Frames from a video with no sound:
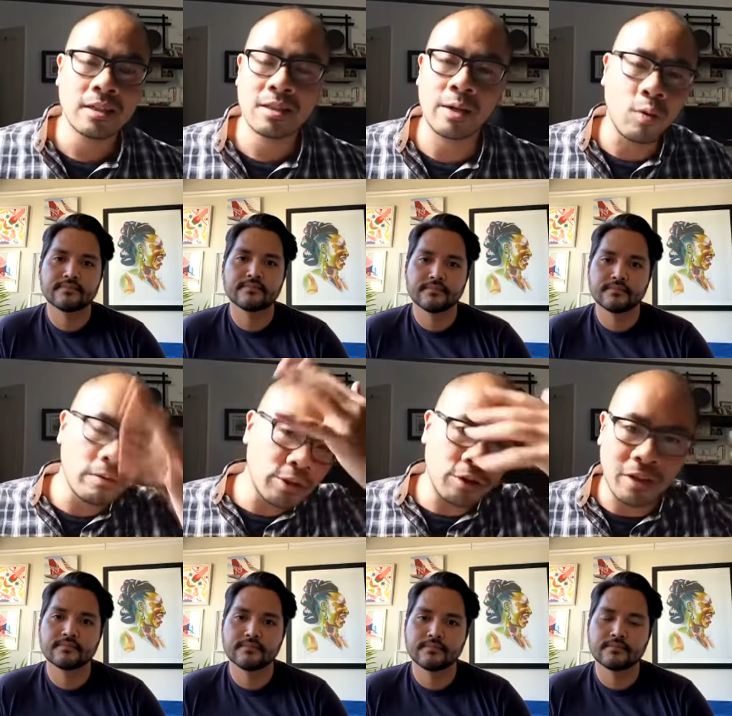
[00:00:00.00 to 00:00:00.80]
Speaker 1: like, what
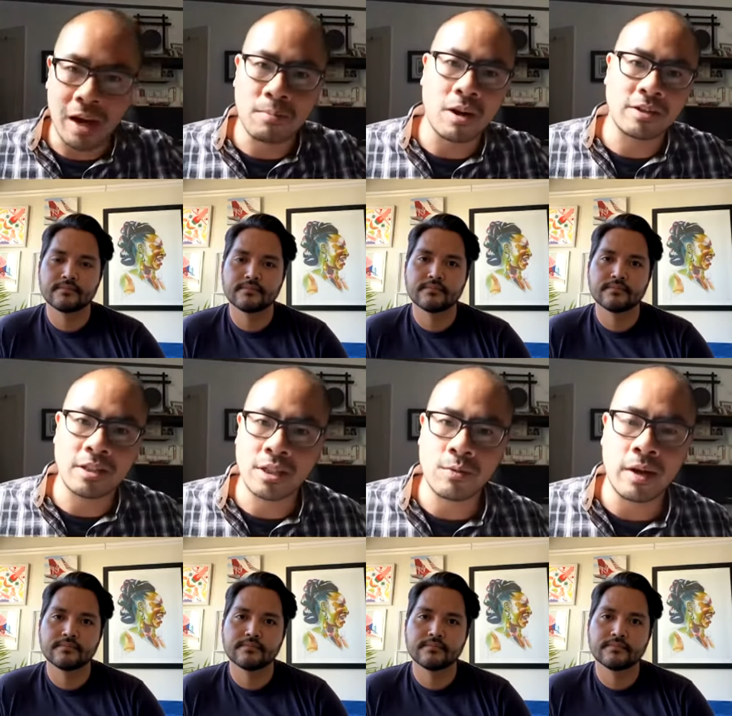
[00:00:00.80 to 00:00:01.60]
was your thought
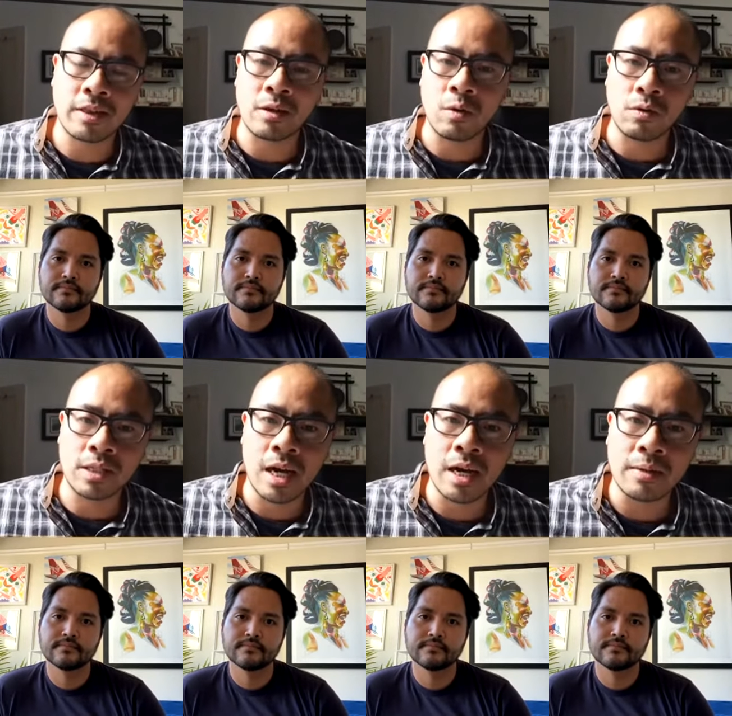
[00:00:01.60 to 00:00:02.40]
process throughout that whole
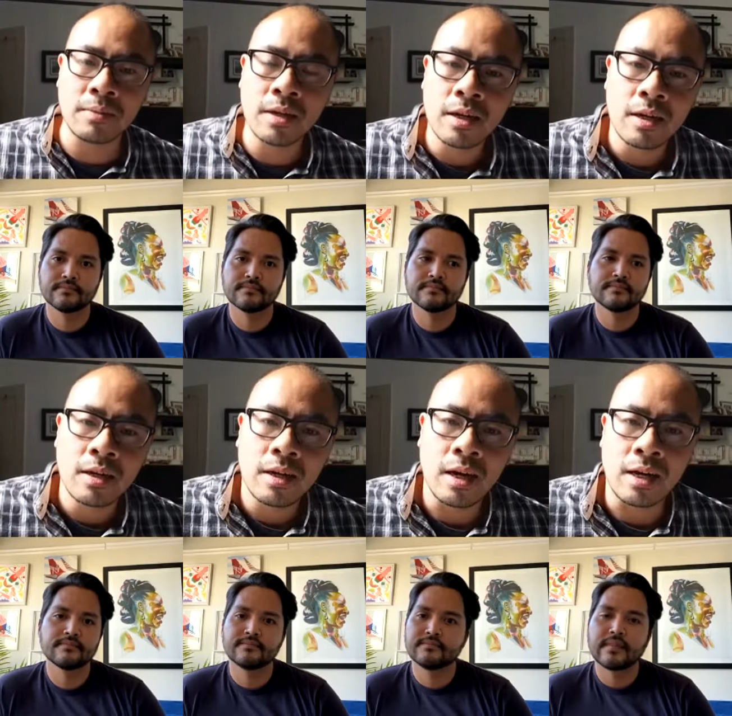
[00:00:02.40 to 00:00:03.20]
time?
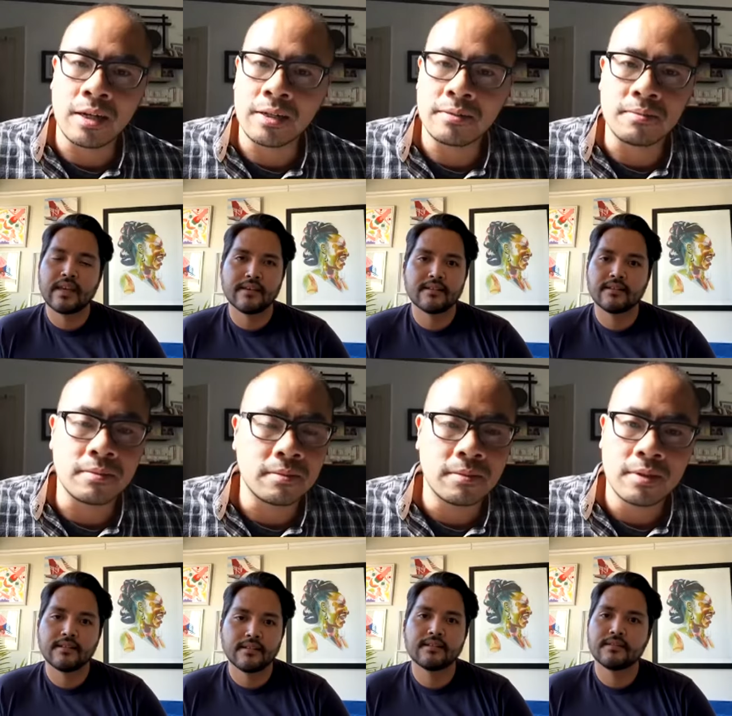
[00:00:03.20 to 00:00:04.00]
Um,
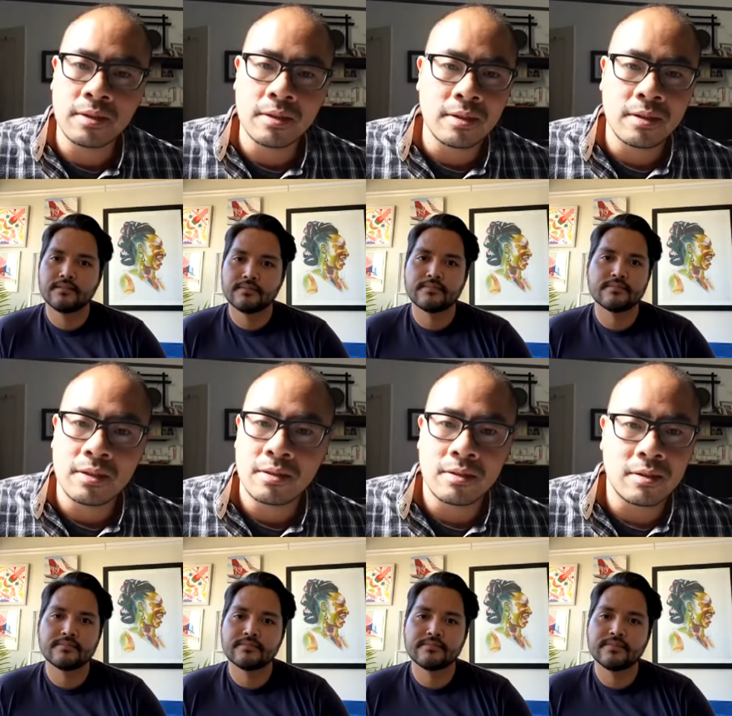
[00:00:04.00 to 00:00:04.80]

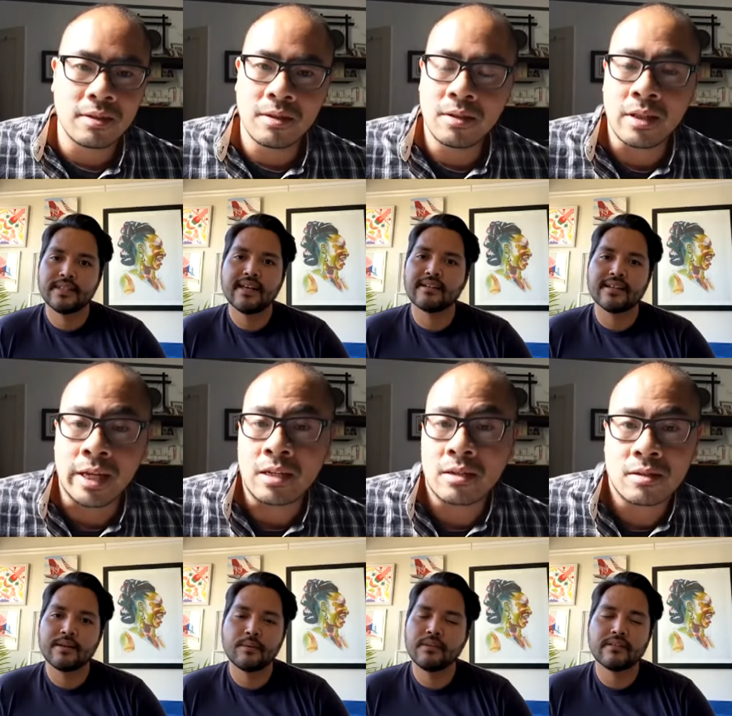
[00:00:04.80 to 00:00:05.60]
yeah, it
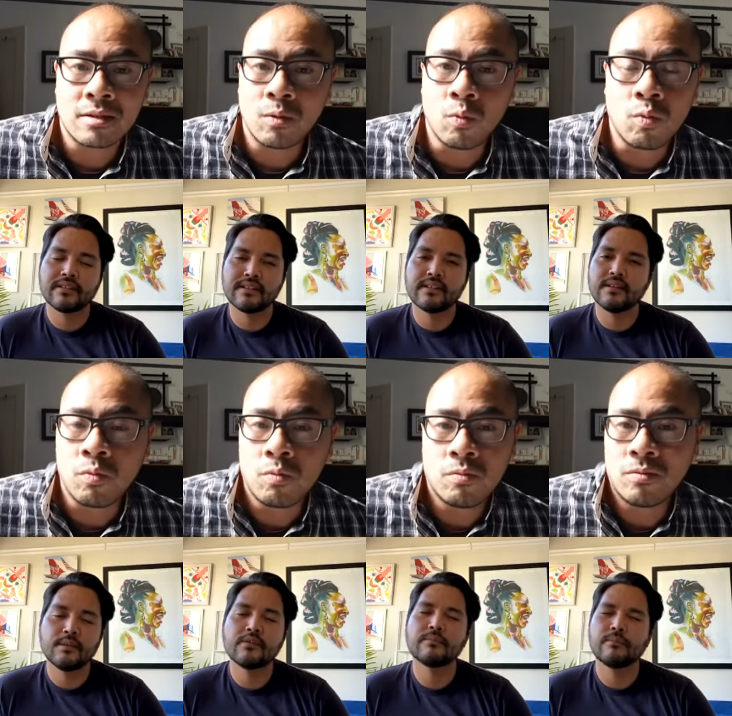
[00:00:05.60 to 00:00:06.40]
was.
Speaker 2: It
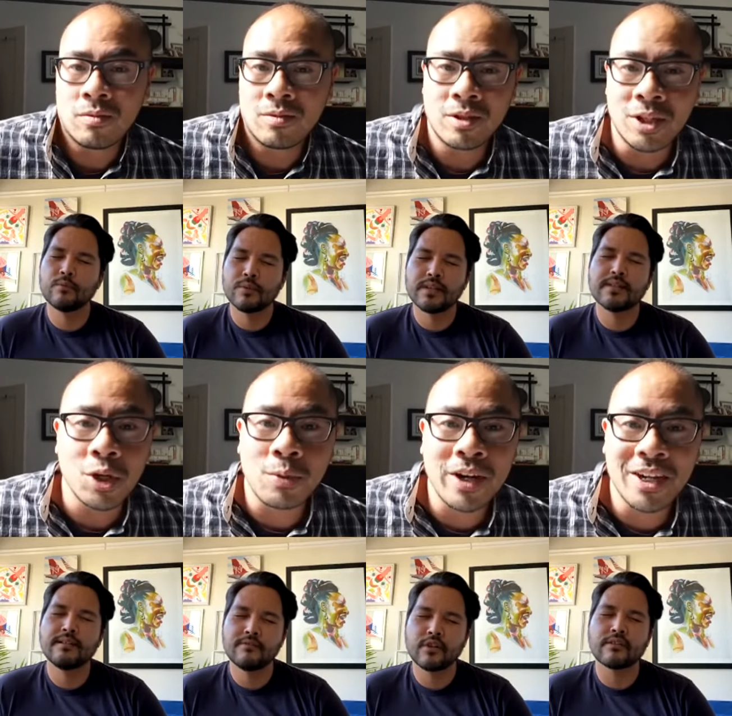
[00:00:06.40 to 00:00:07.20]
was really
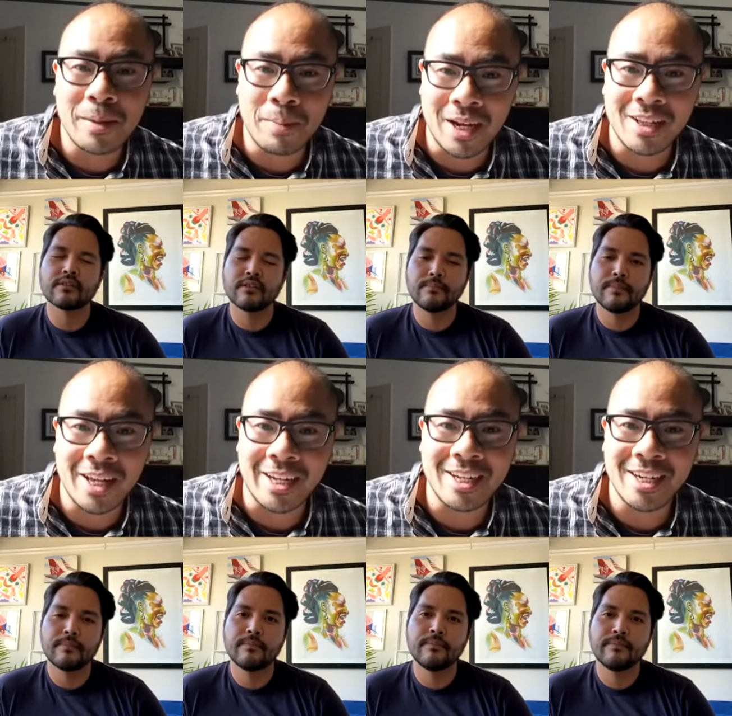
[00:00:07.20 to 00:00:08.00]
just
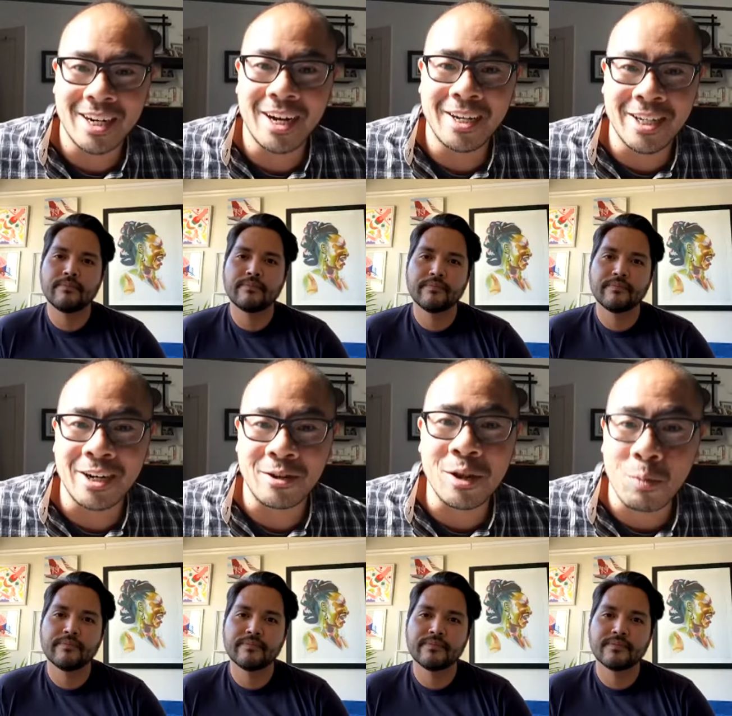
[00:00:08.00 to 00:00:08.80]
Speaker 1: uh, you
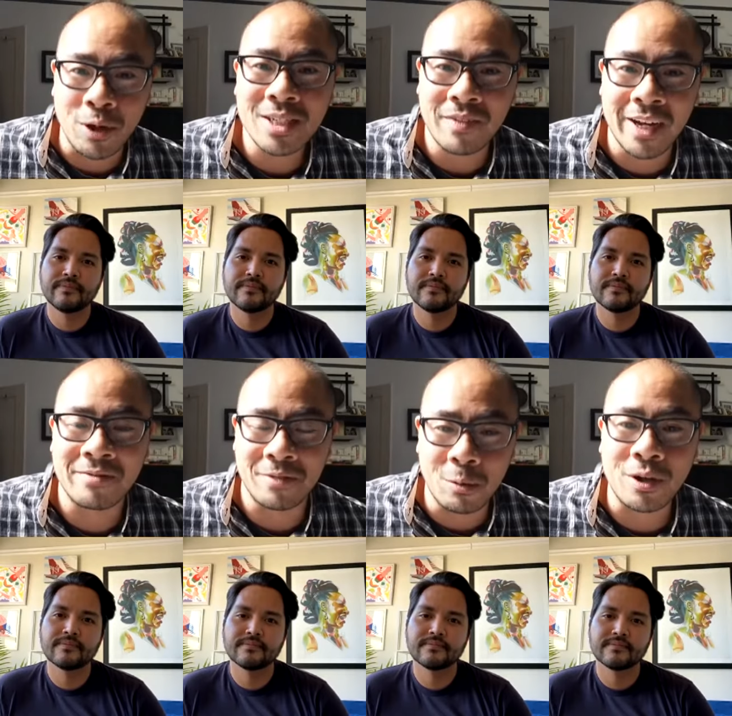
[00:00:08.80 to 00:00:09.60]
know the worst fight
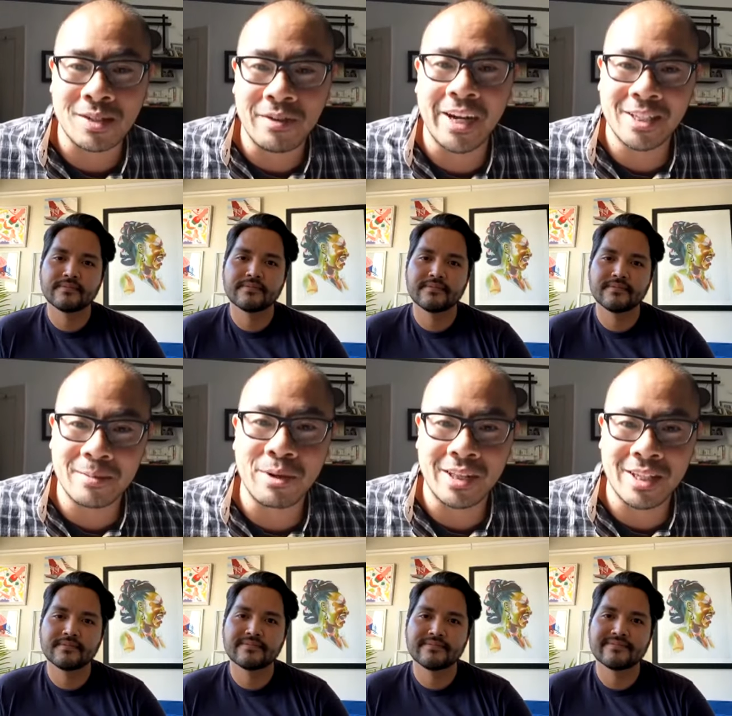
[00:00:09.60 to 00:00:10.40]
of the worst fight to
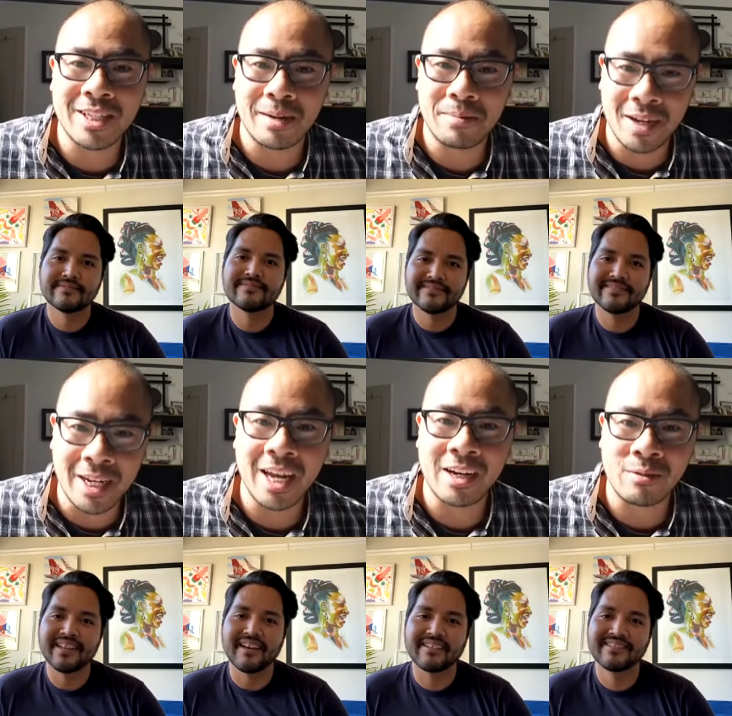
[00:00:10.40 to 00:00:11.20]
bring this up yeah.
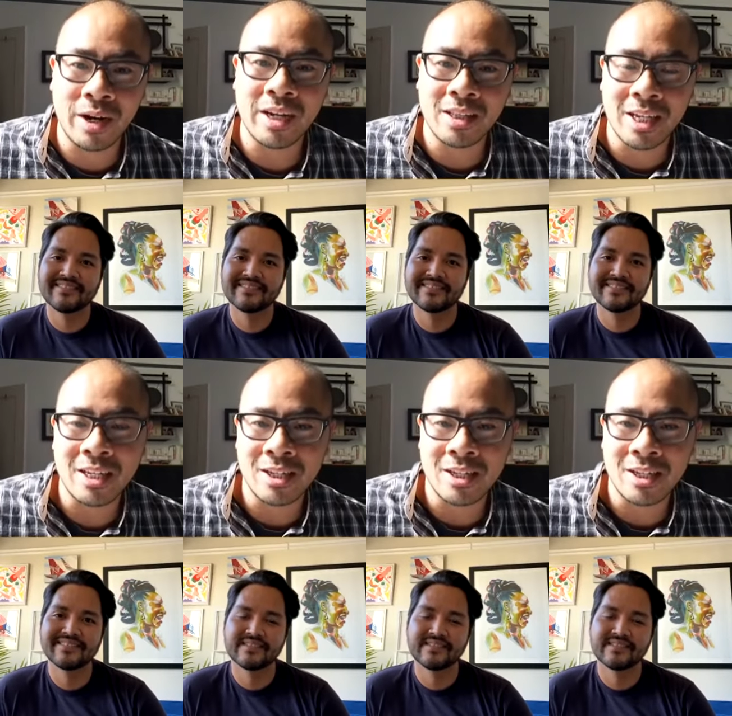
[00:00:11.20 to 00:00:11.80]
again like